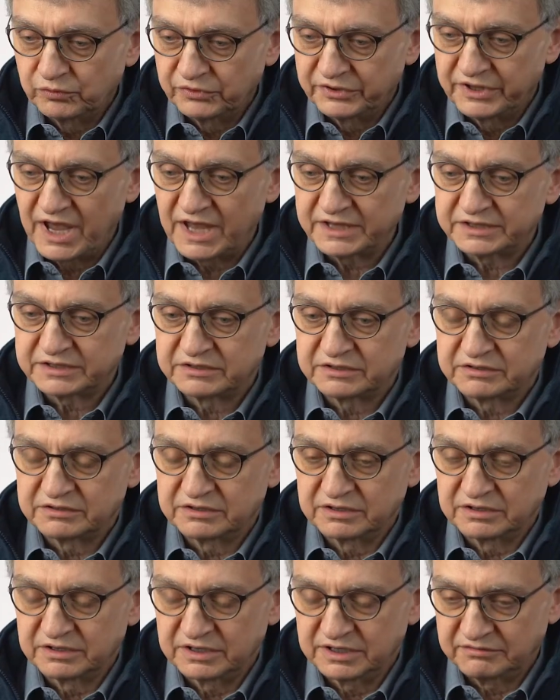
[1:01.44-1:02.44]
That
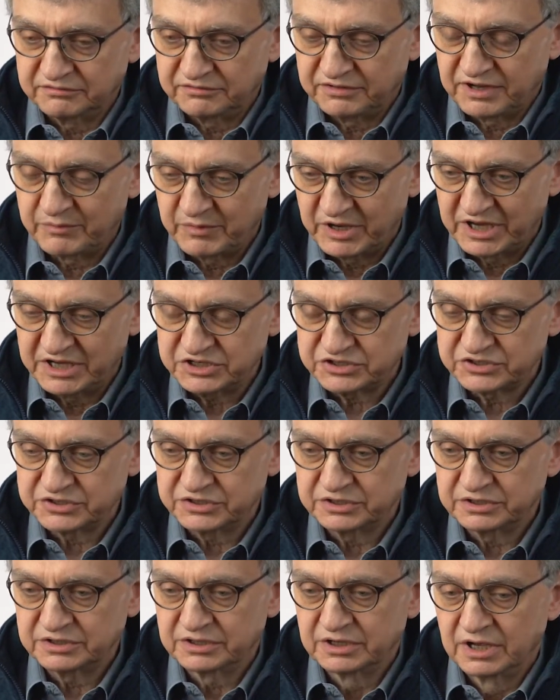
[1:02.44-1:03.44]

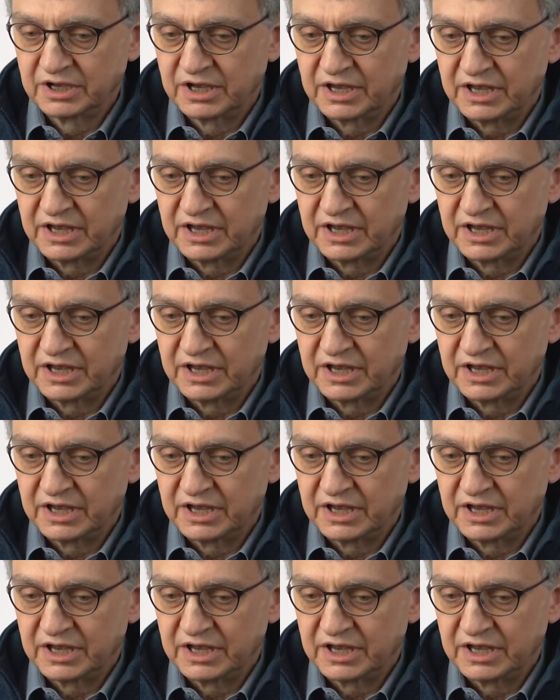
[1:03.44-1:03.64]
inflammation